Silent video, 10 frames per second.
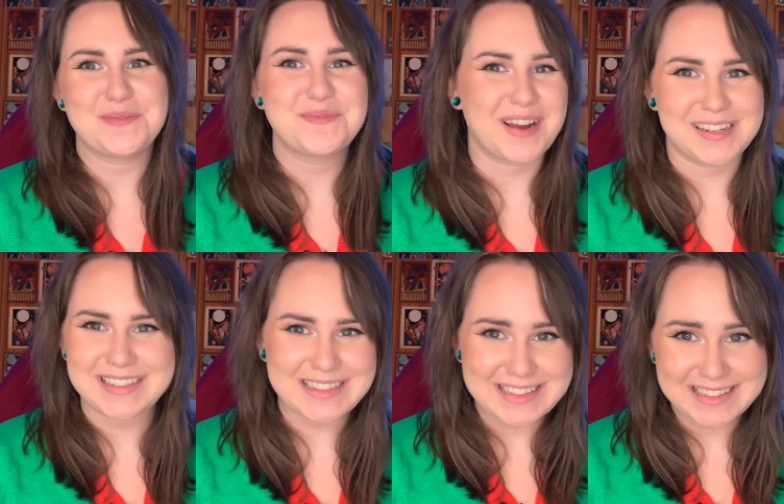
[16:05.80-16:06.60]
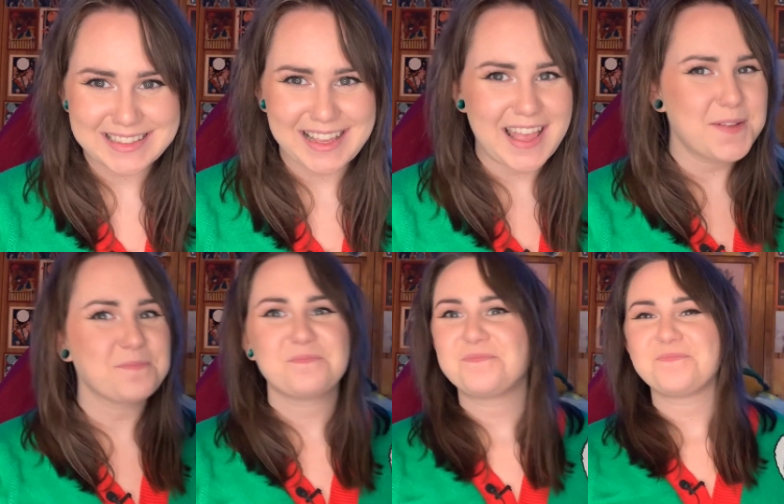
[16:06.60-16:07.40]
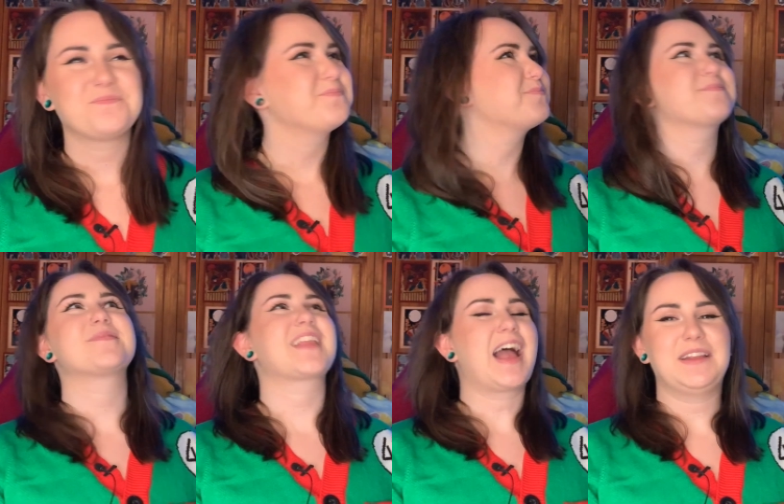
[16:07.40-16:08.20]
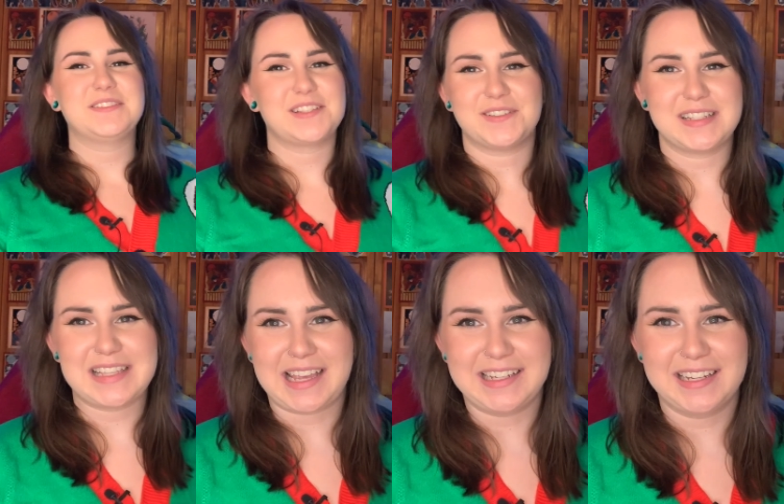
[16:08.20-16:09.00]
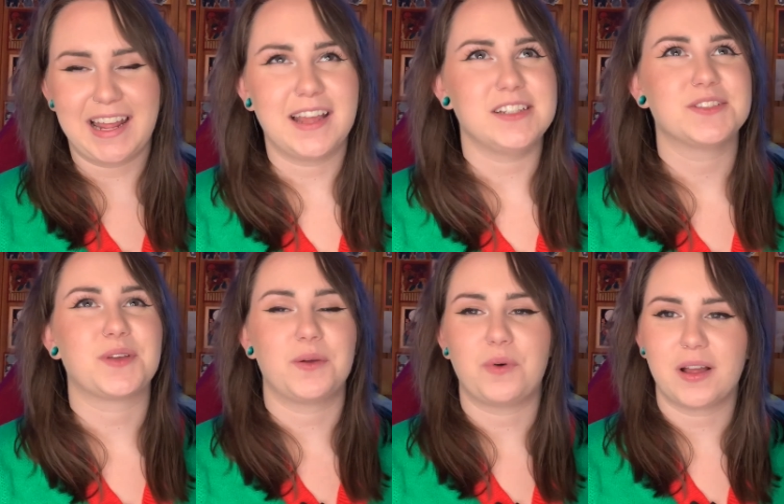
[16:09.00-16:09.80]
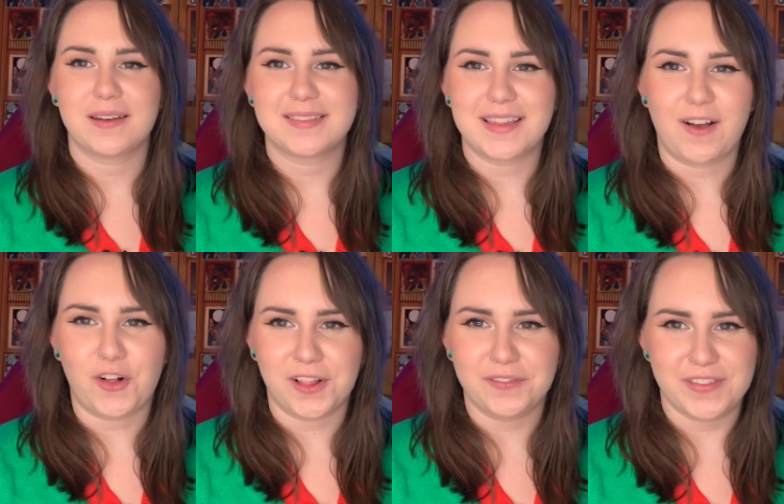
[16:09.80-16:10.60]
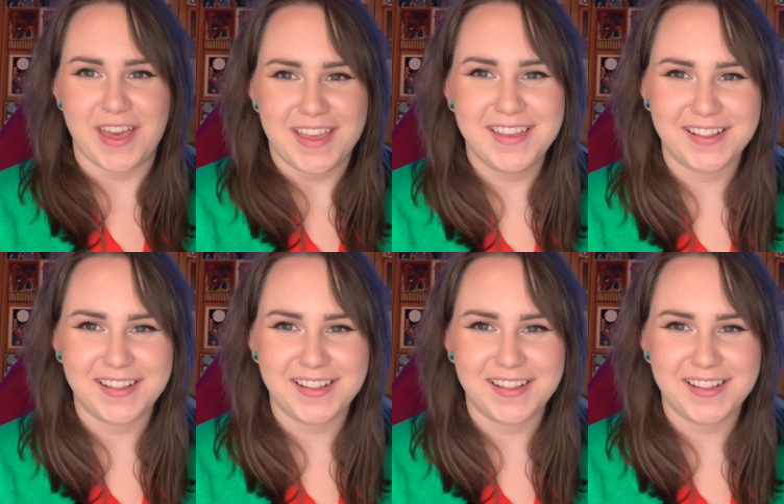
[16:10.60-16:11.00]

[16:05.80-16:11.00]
precious. I'm so excited. I just I want all of the,